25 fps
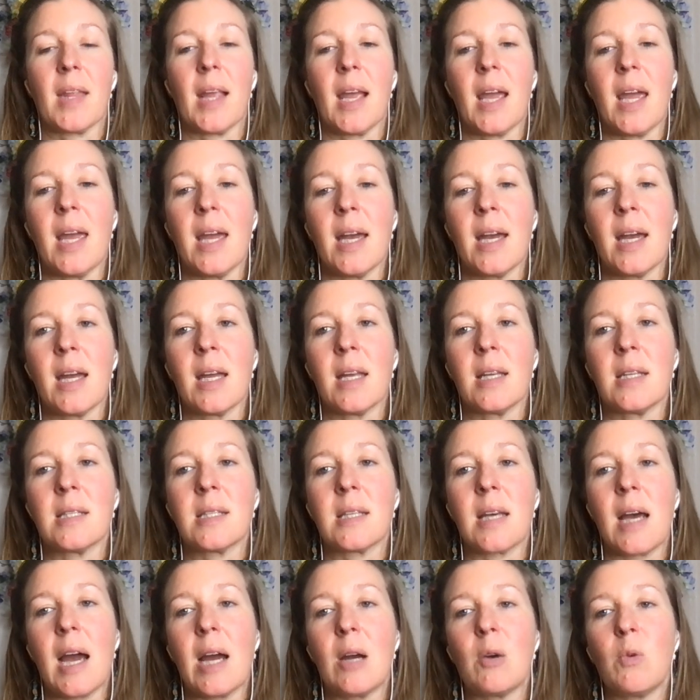And
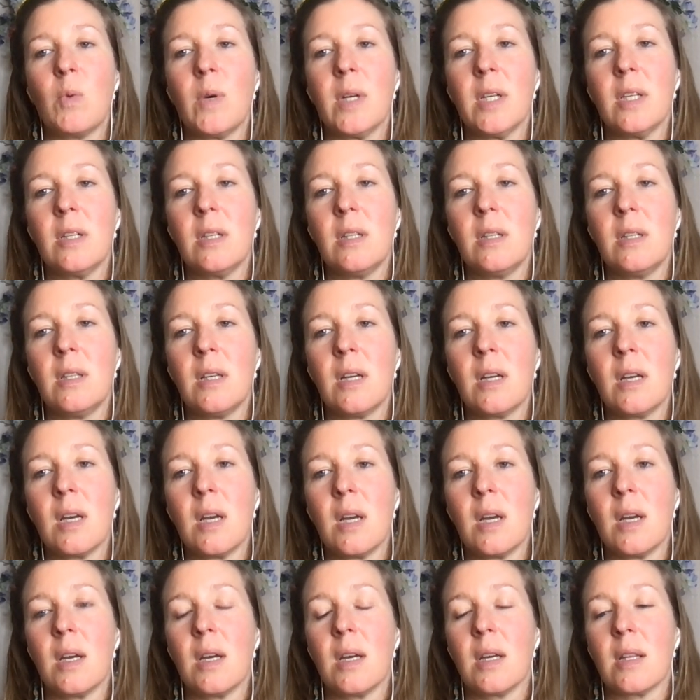
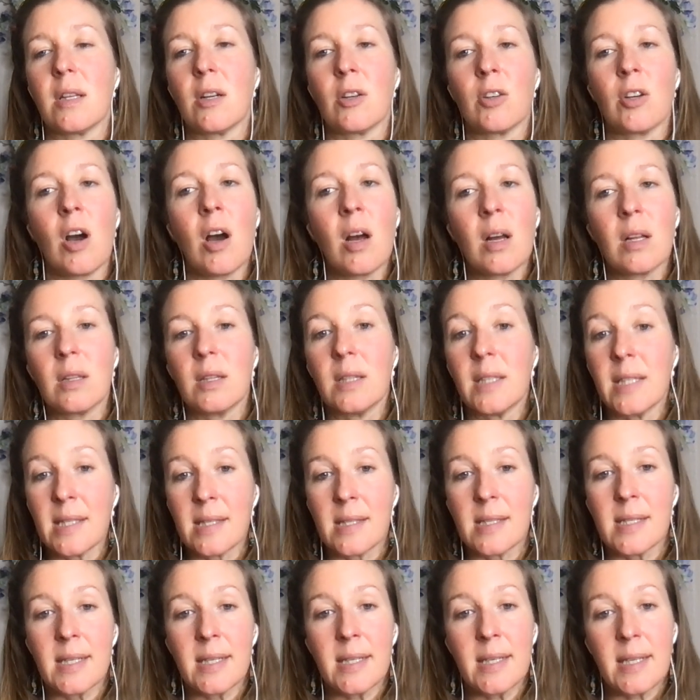they're not
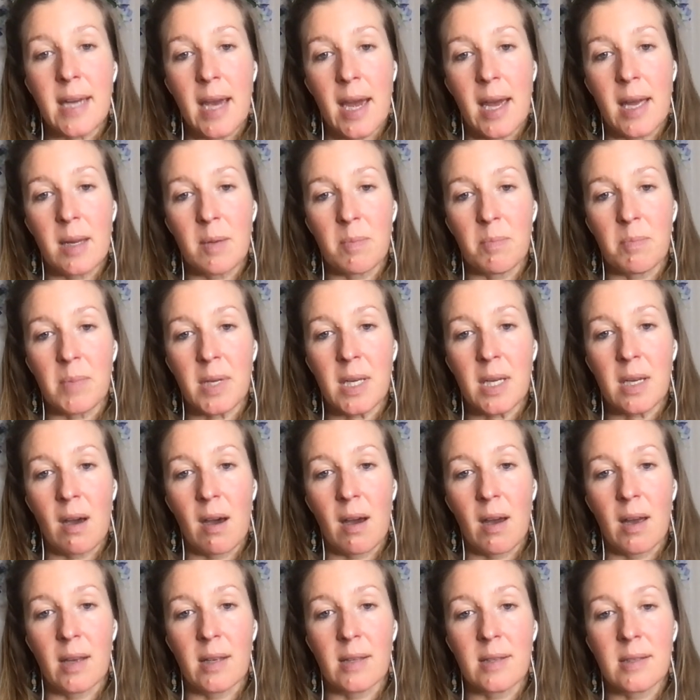listed yet
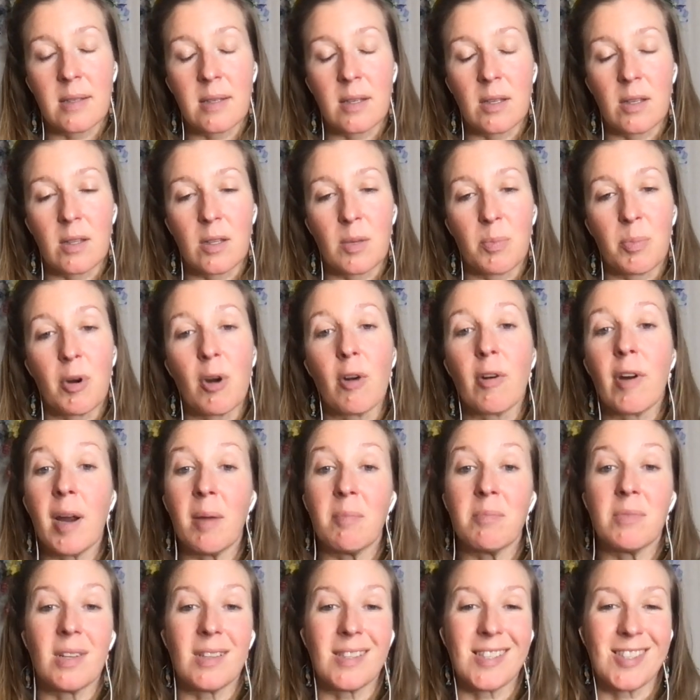because the
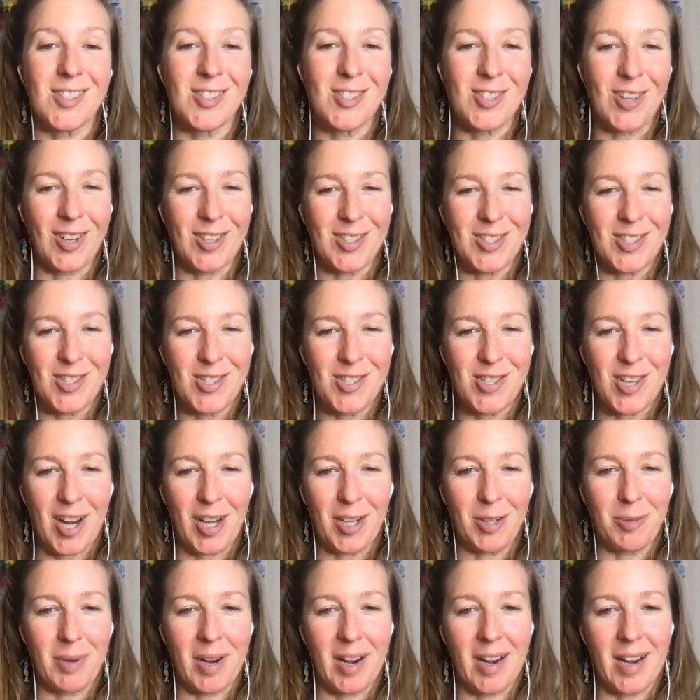program doesn't start till
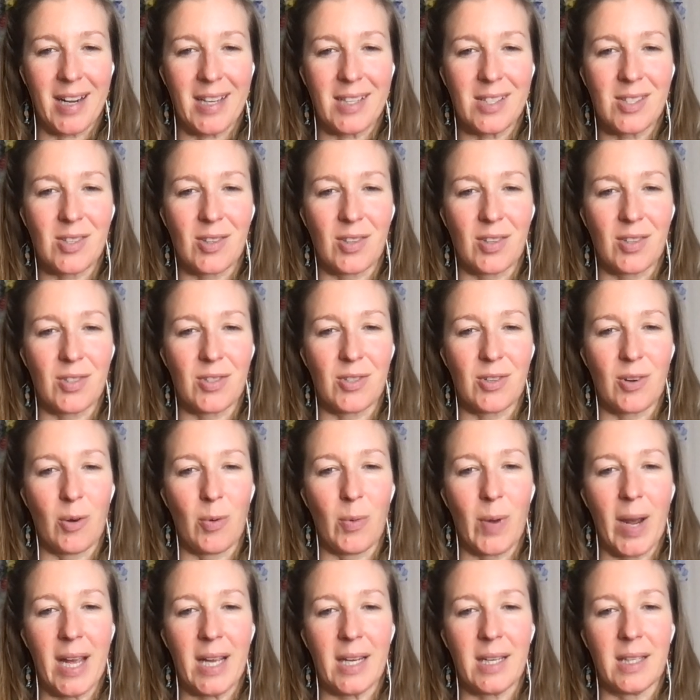January, so there's no
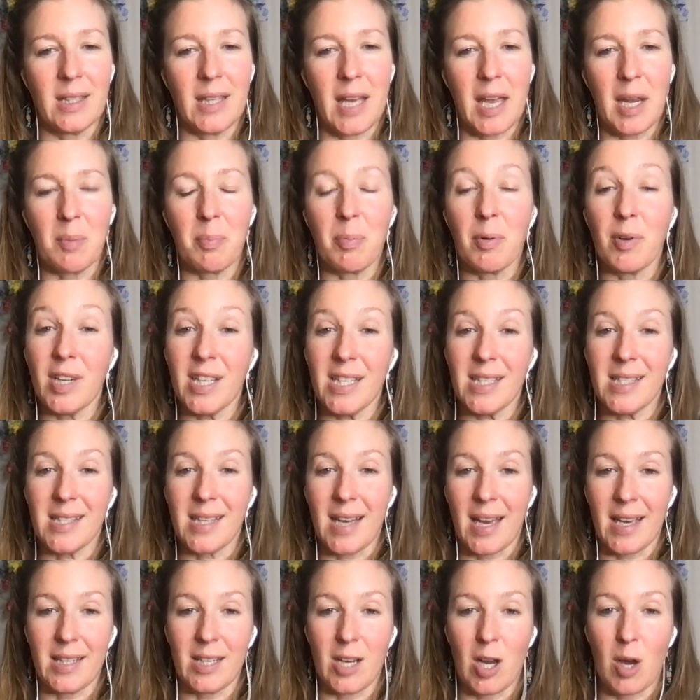way to
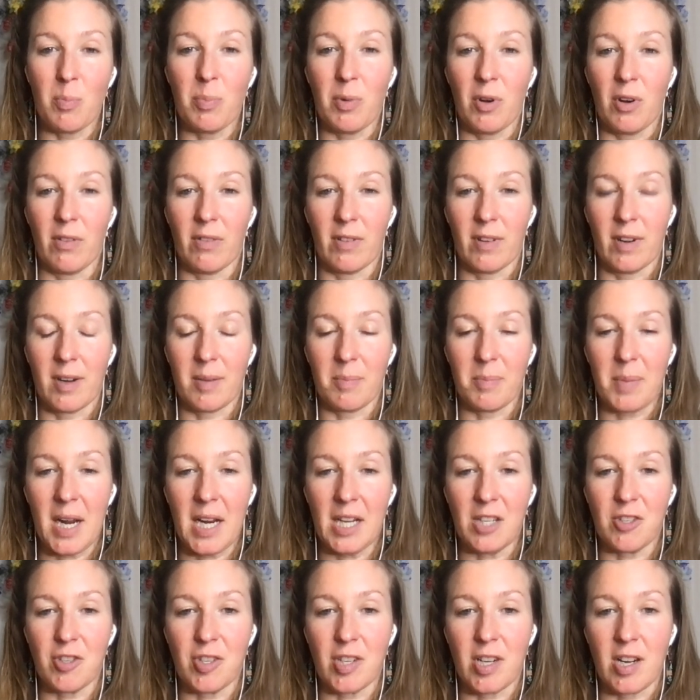pre-sign up over on
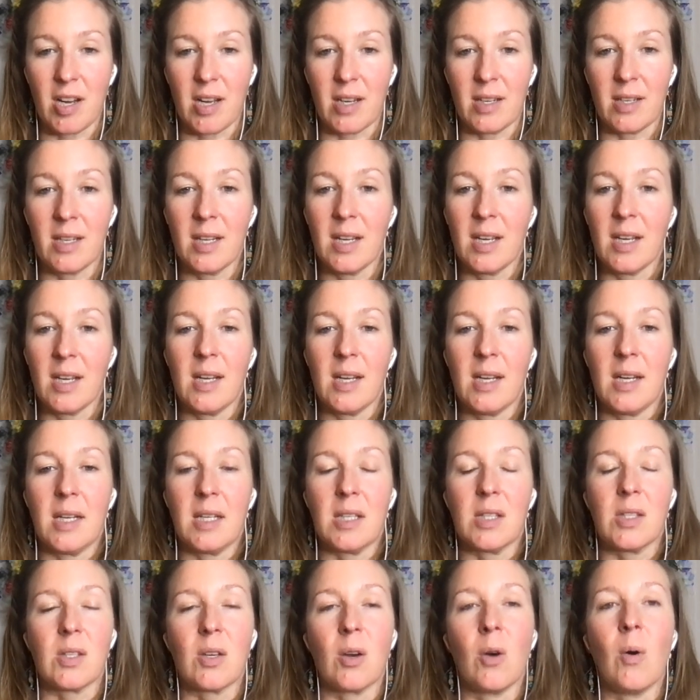Patreon.
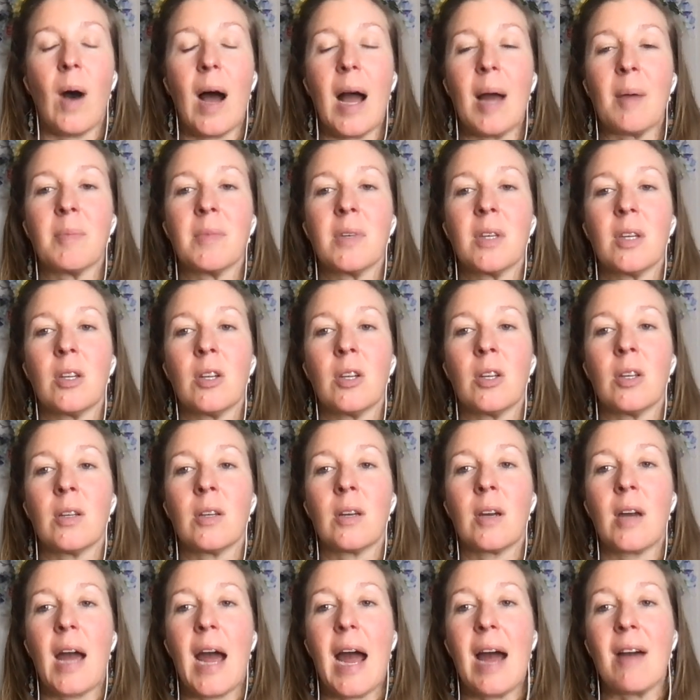So I'm going
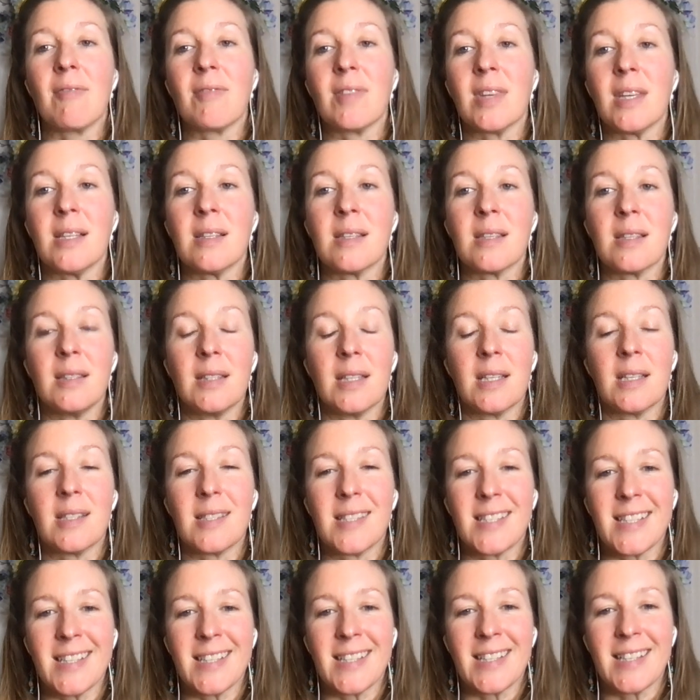to have these
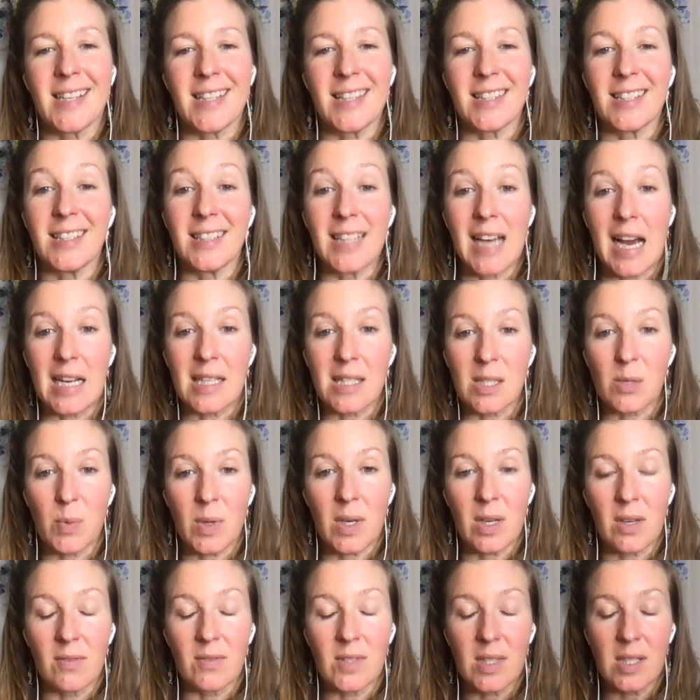listed in the last
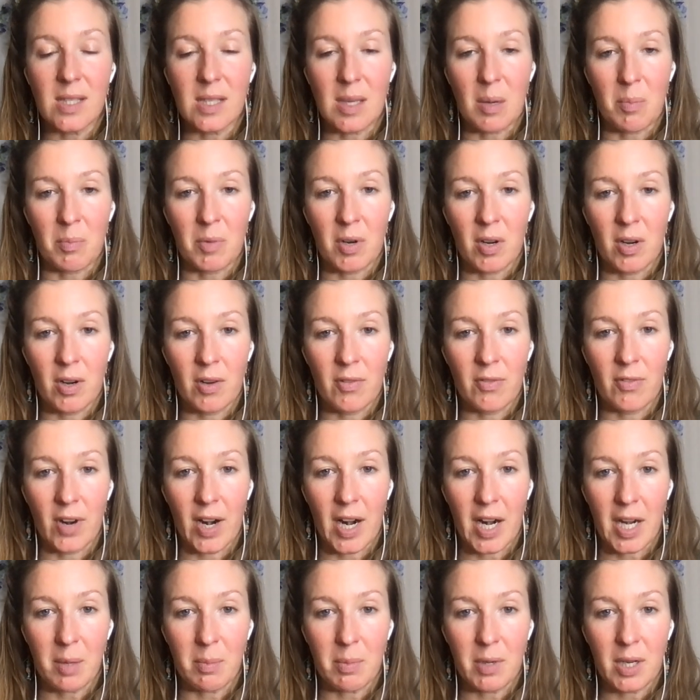week of December for
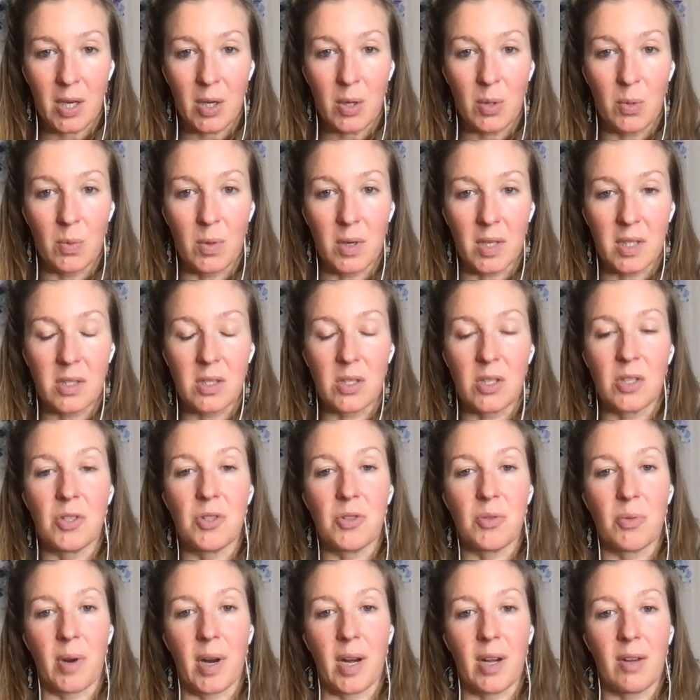anybody who wants to
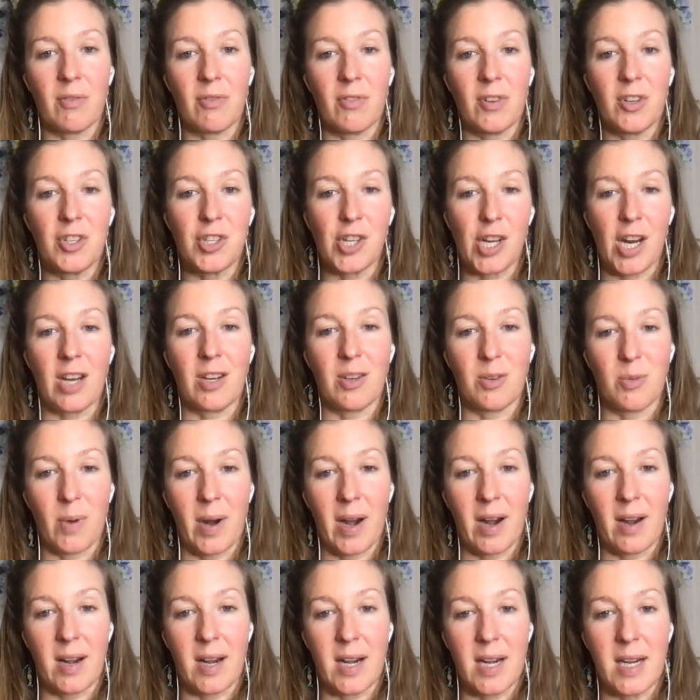join for
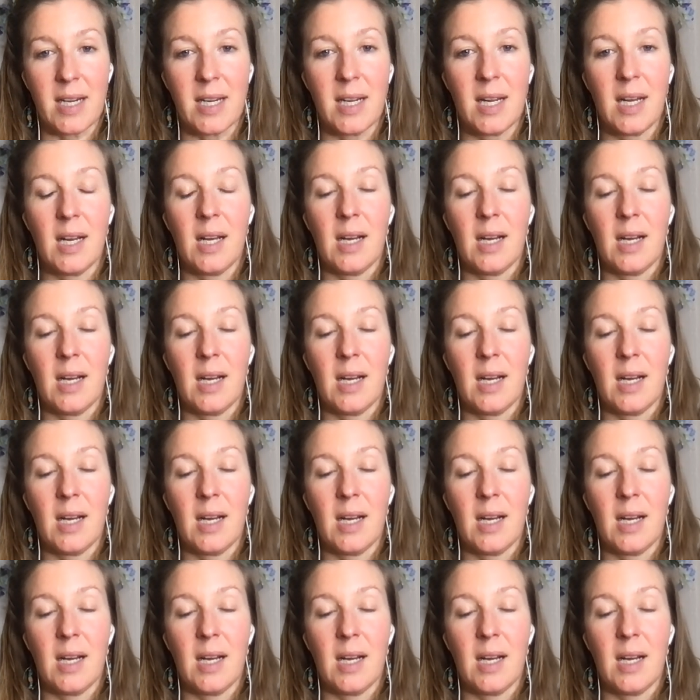January.